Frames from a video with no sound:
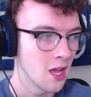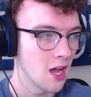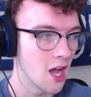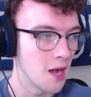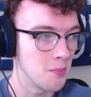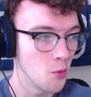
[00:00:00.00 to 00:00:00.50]

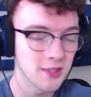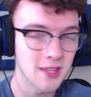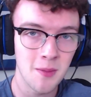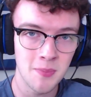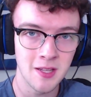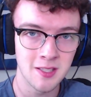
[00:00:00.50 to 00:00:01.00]
But with
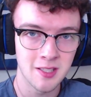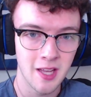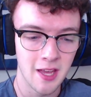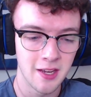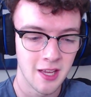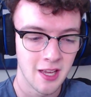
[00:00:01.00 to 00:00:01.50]
that being
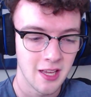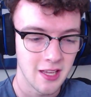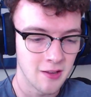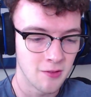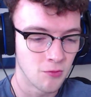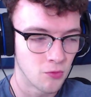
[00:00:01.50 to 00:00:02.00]
said,
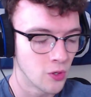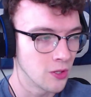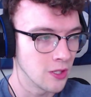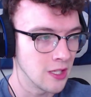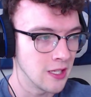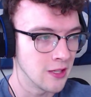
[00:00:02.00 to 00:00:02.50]
it
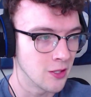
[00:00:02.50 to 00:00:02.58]
really,